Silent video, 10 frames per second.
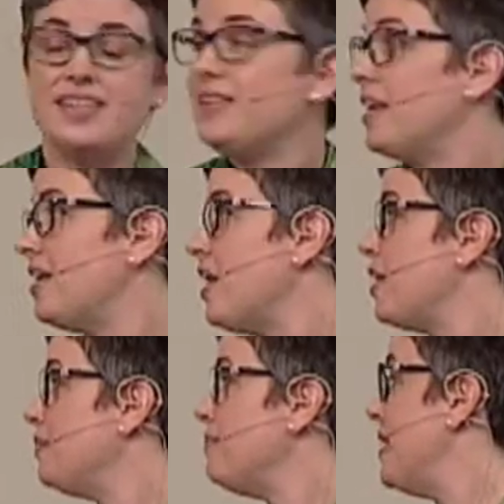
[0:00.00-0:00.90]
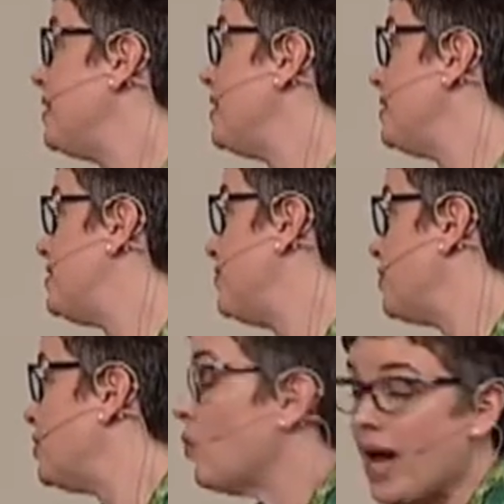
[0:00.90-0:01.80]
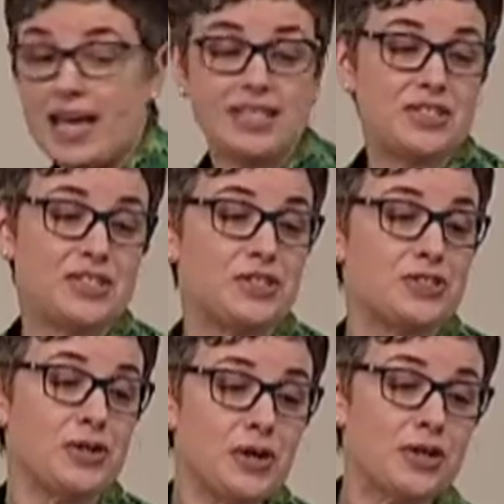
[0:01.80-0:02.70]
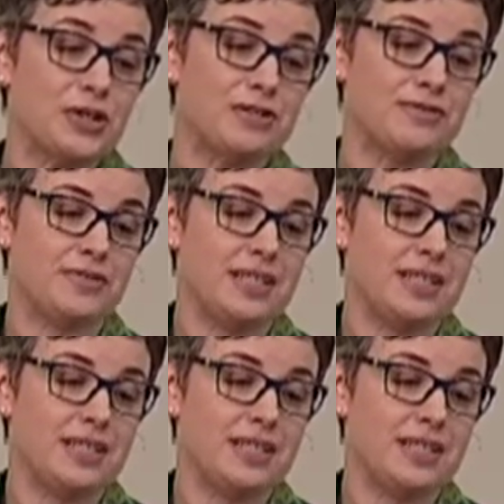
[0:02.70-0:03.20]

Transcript: There are many different ways to serve.